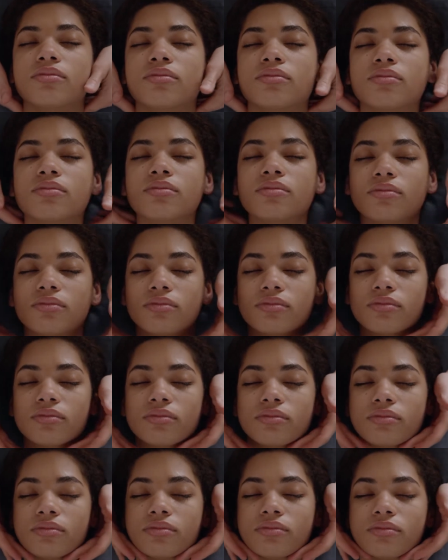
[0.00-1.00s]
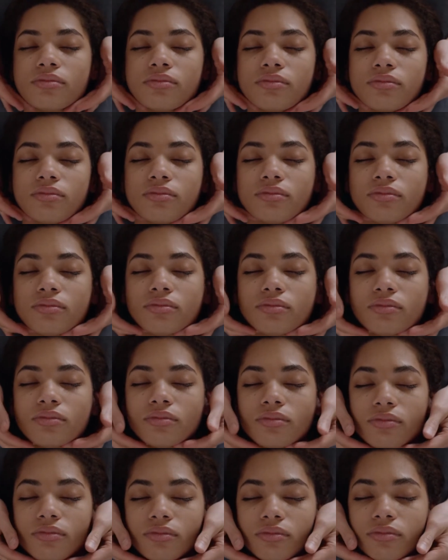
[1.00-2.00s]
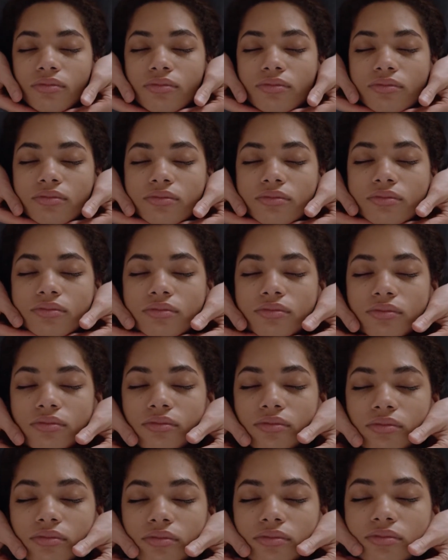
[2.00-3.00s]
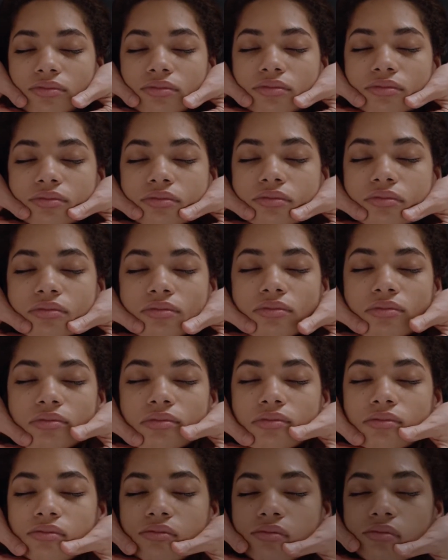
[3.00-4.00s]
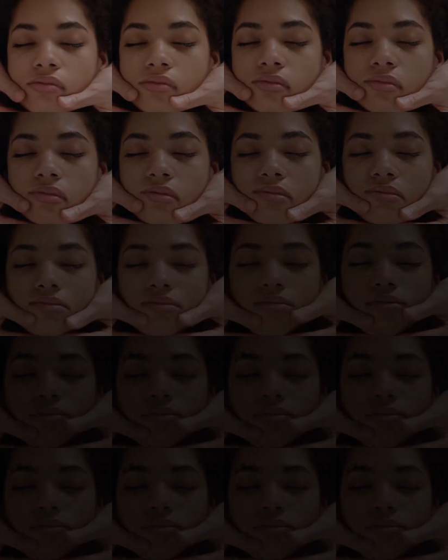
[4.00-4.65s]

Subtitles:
and practices, techniques and secrets I learned